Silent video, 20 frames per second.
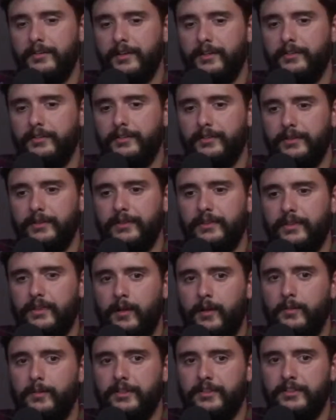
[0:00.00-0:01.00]
during the
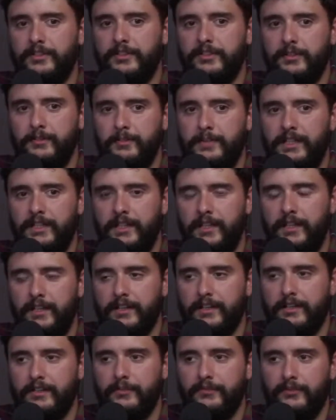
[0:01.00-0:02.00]
competition, me getting
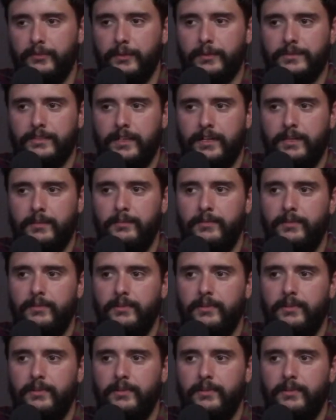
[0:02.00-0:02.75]
hit 4 times.